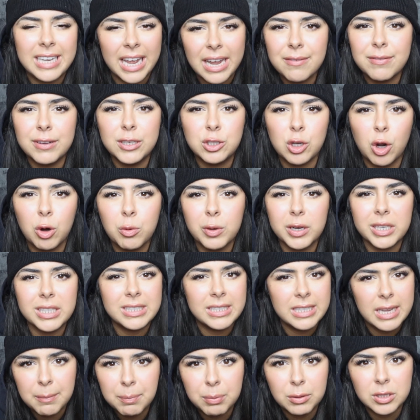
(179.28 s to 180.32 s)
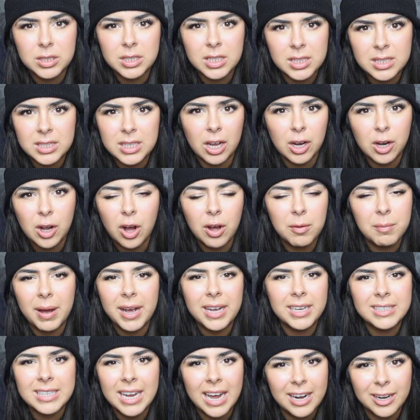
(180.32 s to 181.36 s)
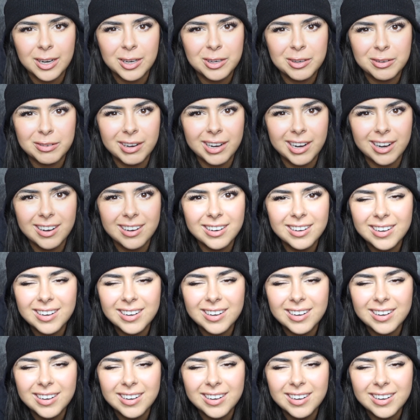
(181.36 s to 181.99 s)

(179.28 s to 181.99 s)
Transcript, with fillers: David Dobrik's nipples to suck on my entire career.